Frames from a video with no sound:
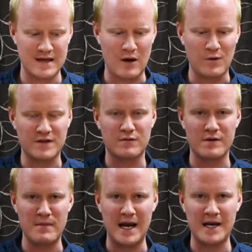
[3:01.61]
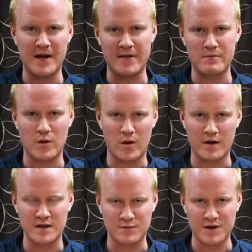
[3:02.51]
Now what's remaining on the board
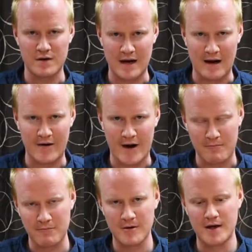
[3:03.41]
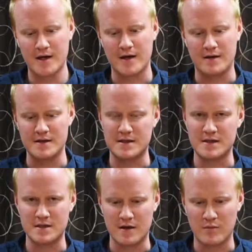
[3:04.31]
is what you count up, and this
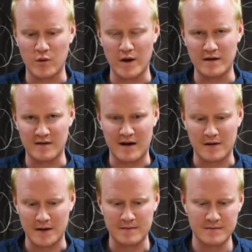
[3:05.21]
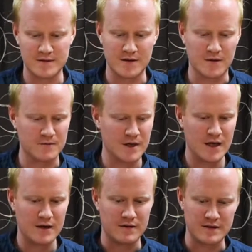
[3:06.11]
is your point tally. So
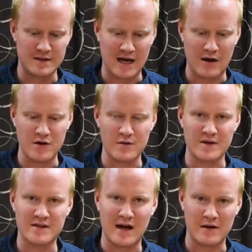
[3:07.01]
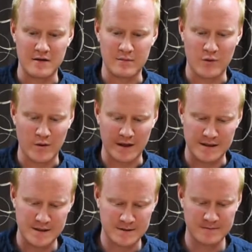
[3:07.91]
this is how you would tally the
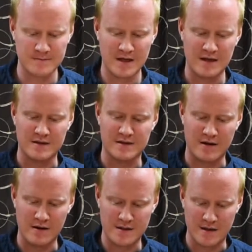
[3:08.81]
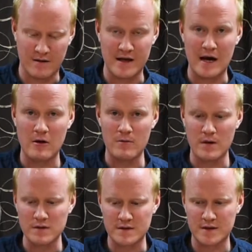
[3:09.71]
points. Starts on the
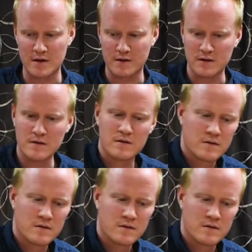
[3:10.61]
outermost circle